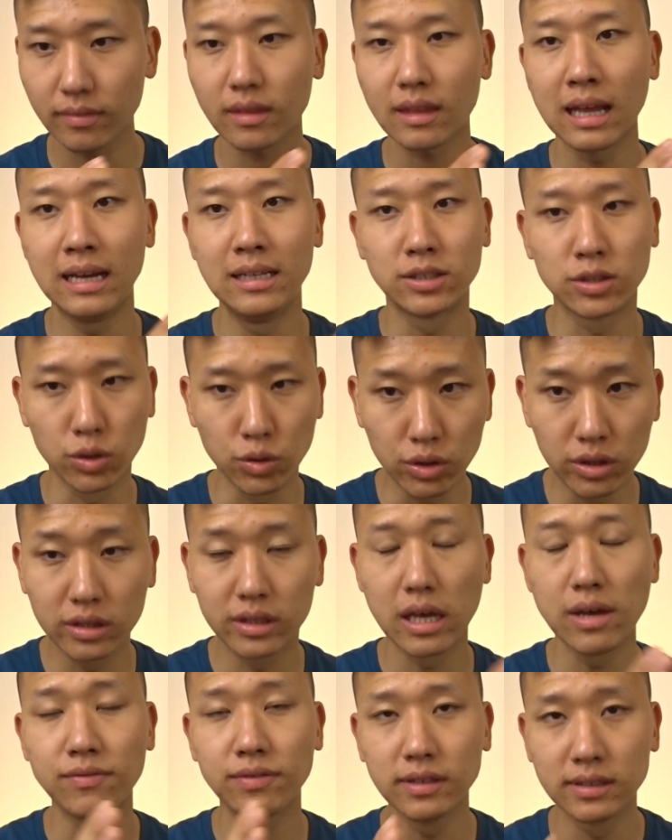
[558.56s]
And so you could
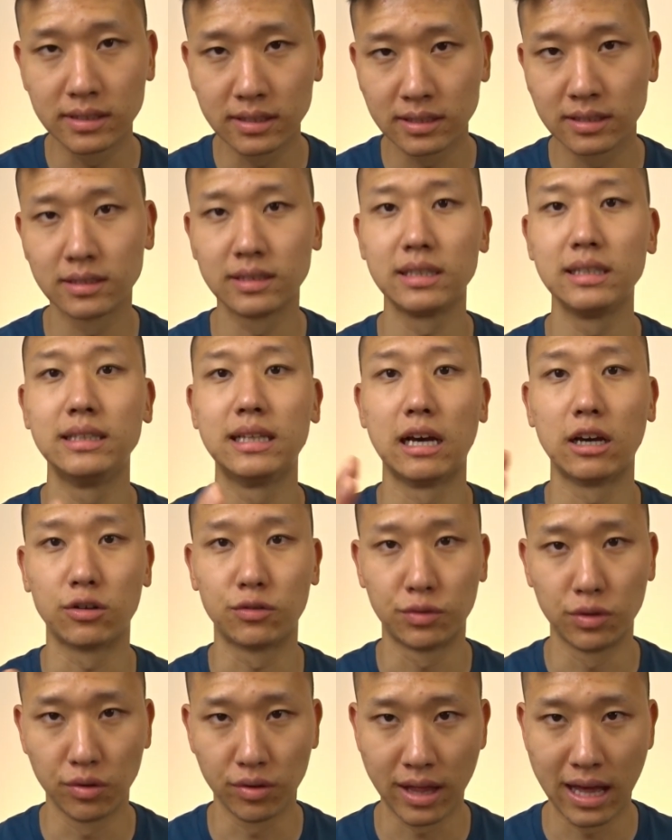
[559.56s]
definitely see that
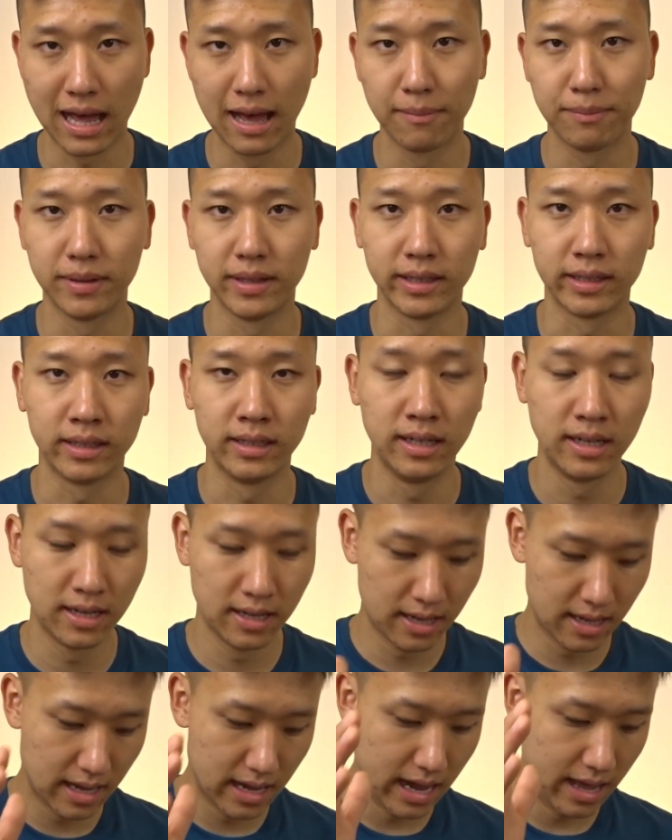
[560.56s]
growth happening.
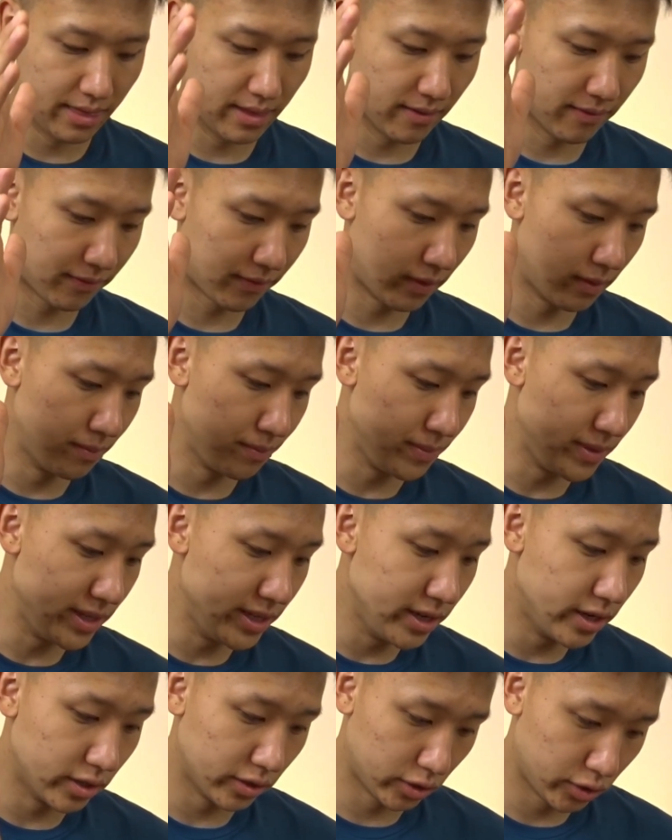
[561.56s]
And then from
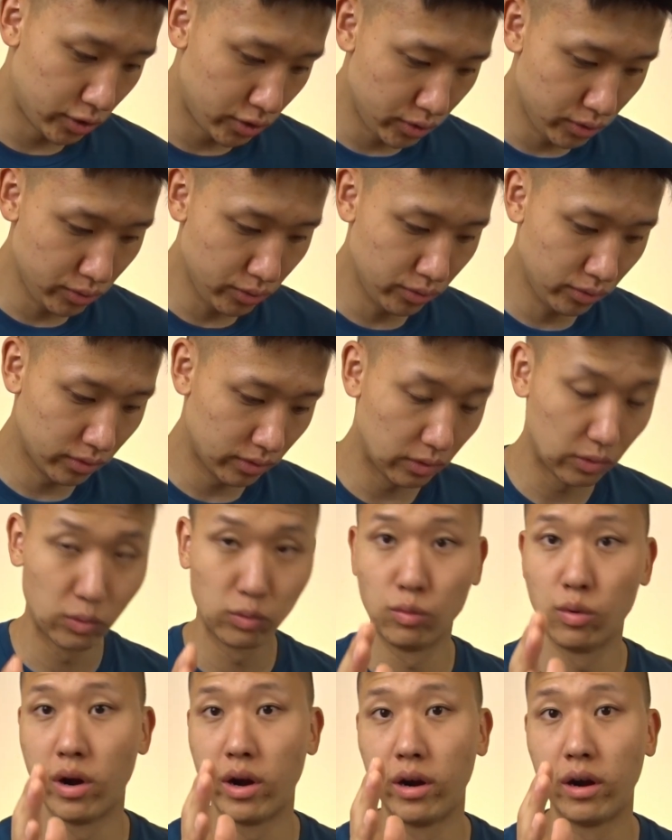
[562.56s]
year 2,
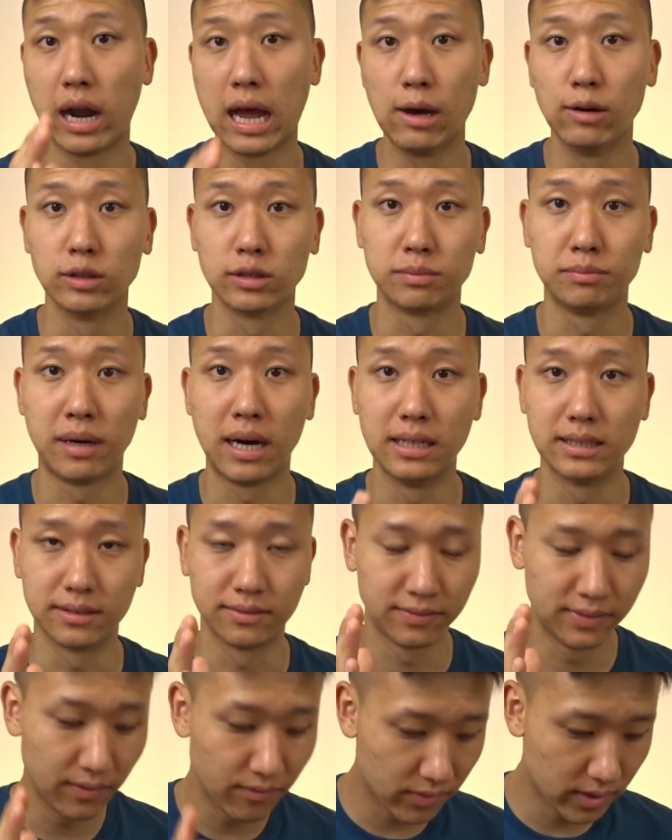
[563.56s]
where I was positive
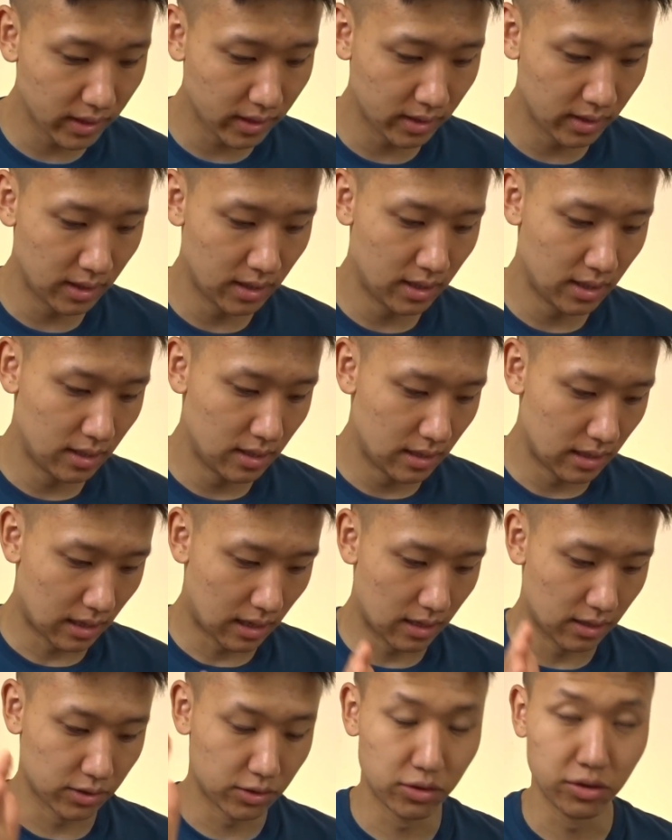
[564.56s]
50,
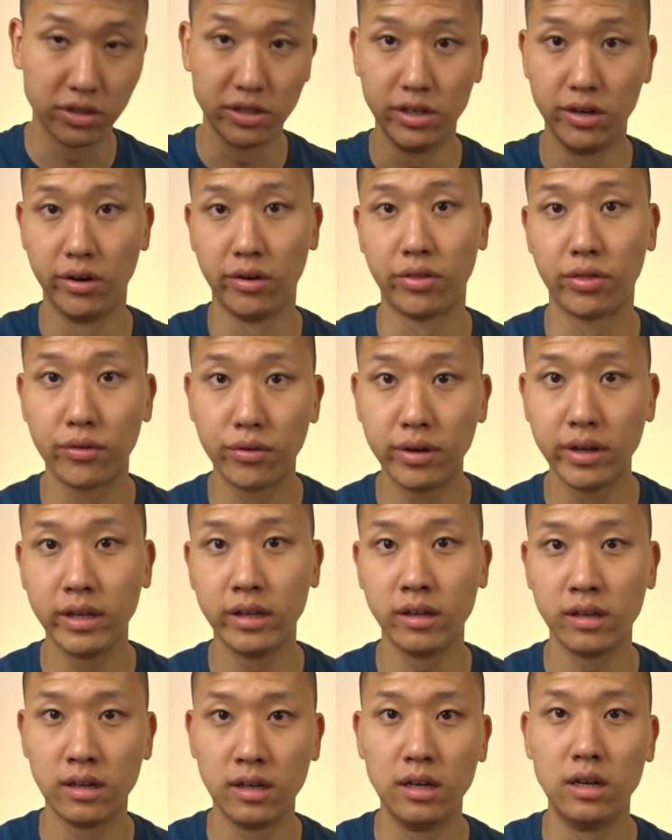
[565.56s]
to year
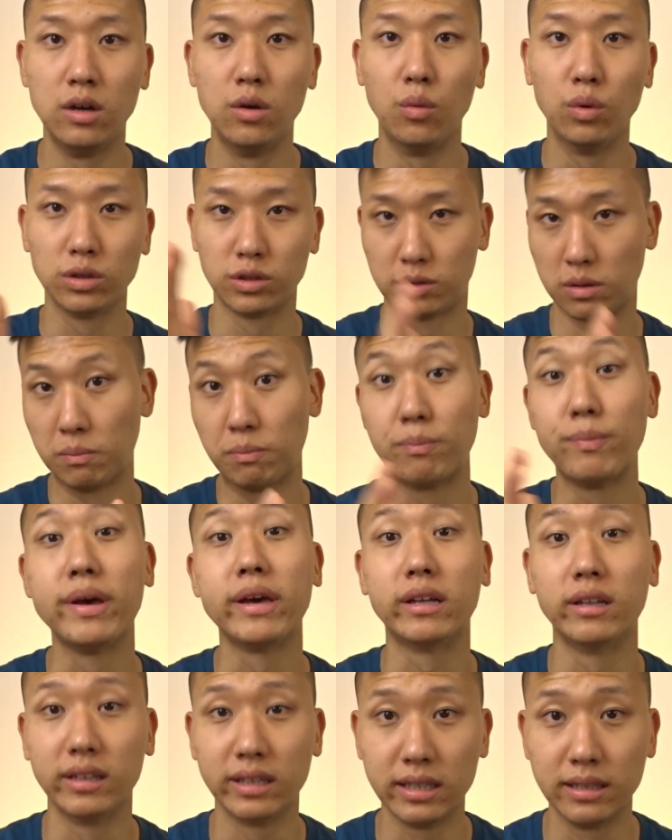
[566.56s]
3 was the
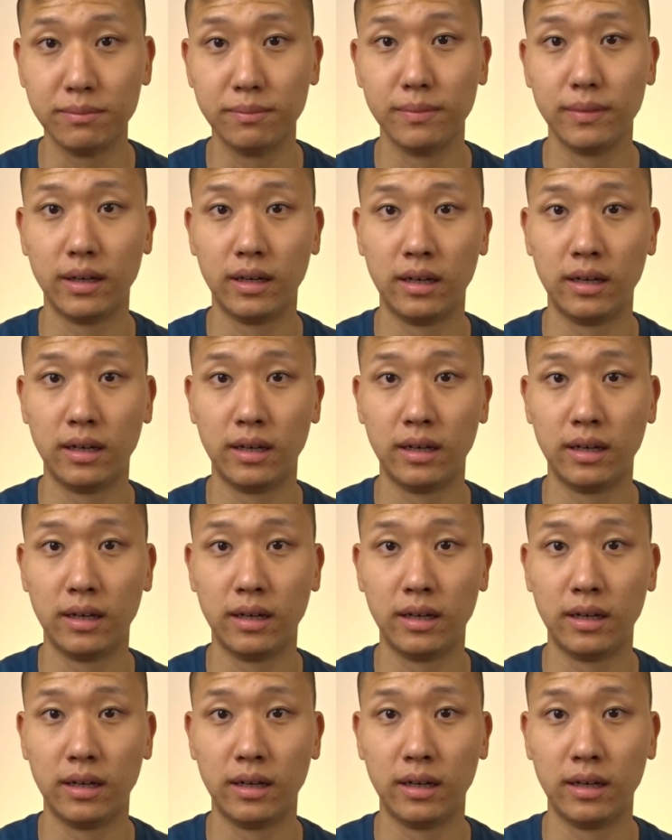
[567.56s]
big leap,